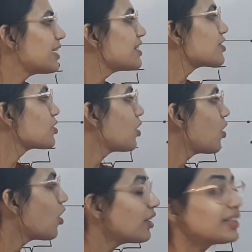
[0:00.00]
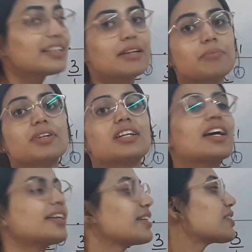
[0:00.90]
is on the number
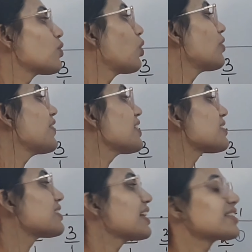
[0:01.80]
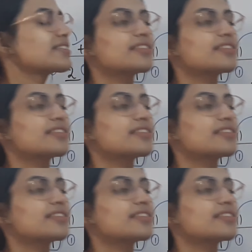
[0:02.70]
line is always less